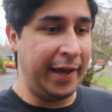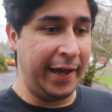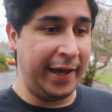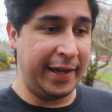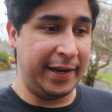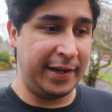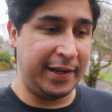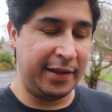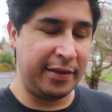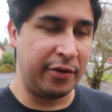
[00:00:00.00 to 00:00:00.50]

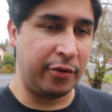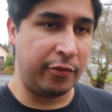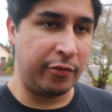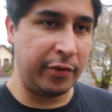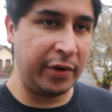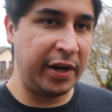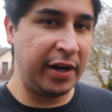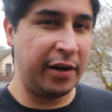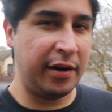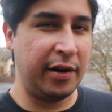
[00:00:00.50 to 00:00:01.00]
And in the
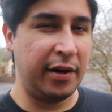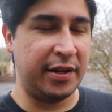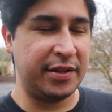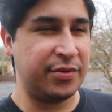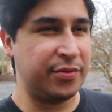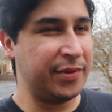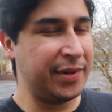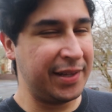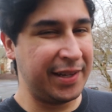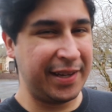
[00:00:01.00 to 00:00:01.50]
rear,
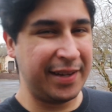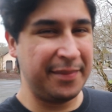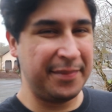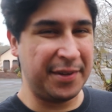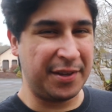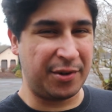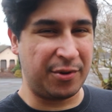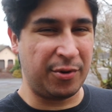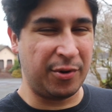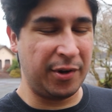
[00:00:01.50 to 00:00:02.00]
it's really going to
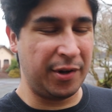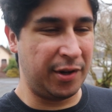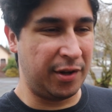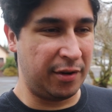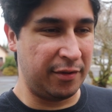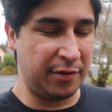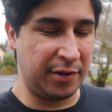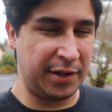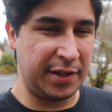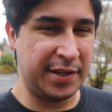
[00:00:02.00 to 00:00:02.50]
be the
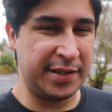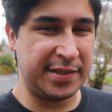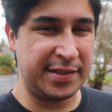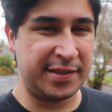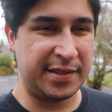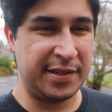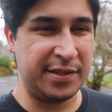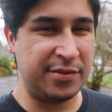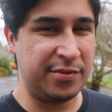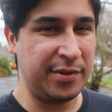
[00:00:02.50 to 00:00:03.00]
coilover
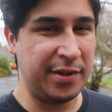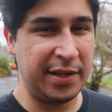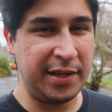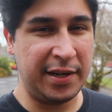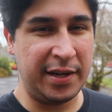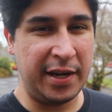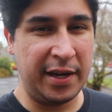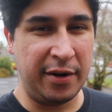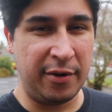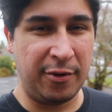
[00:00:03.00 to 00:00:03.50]
because there's really
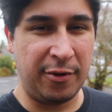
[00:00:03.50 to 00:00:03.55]
not